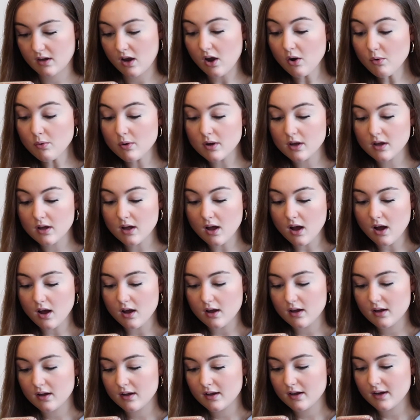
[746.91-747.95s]
Oh,
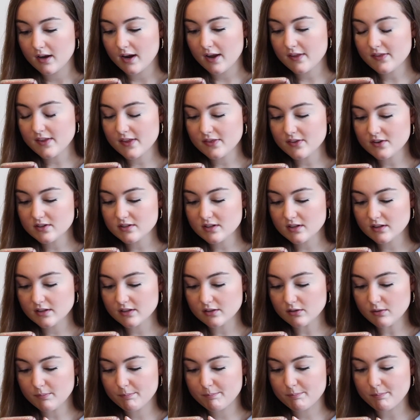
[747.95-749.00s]
and then there's a
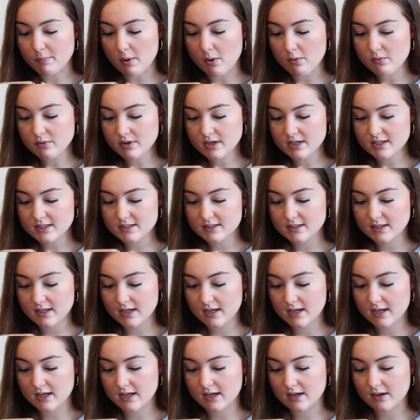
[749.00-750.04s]
little bonus
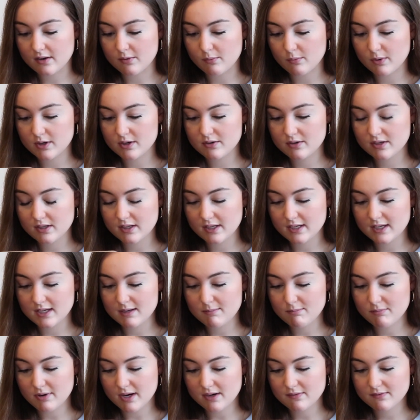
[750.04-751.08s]
thing where you can like
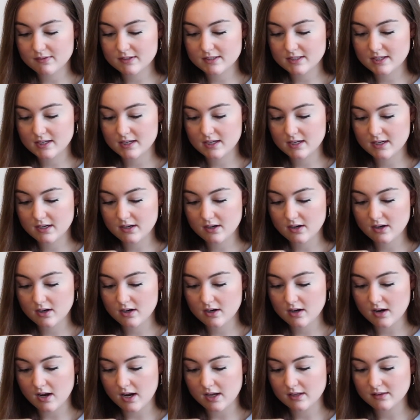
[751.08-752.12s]
eat breakfast
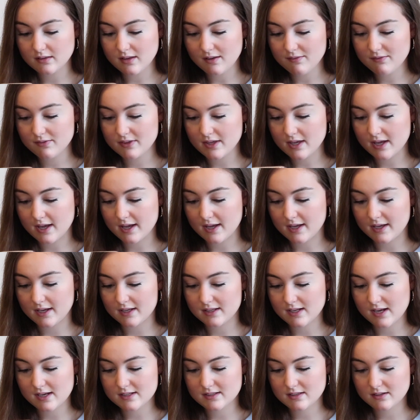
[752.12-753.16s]
here. I love that.
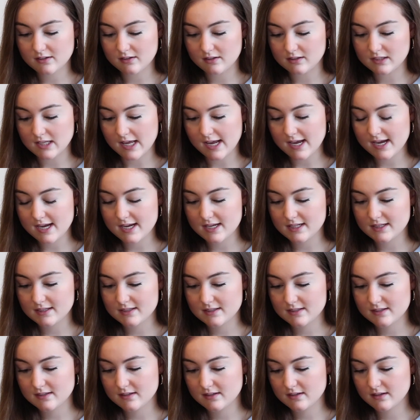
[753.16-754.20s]
And it has little
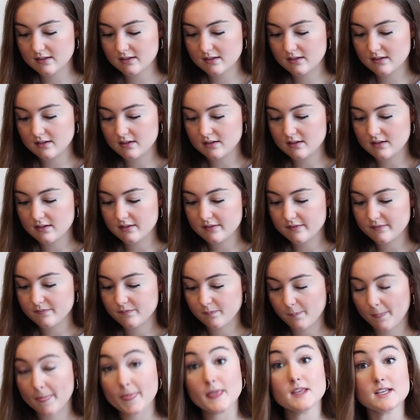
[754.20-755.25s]
lights.
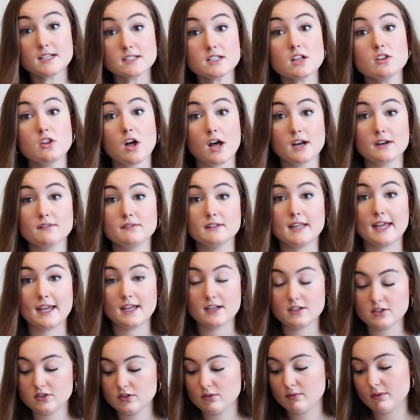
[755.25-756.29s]
It has a lot of
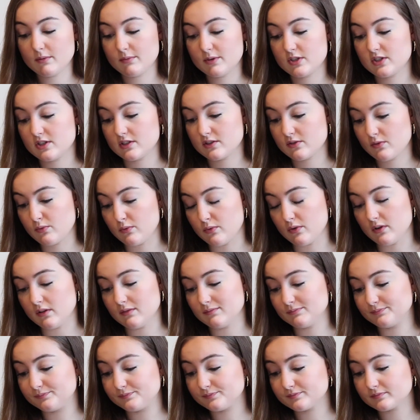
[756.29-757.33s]
land to it, which is cool.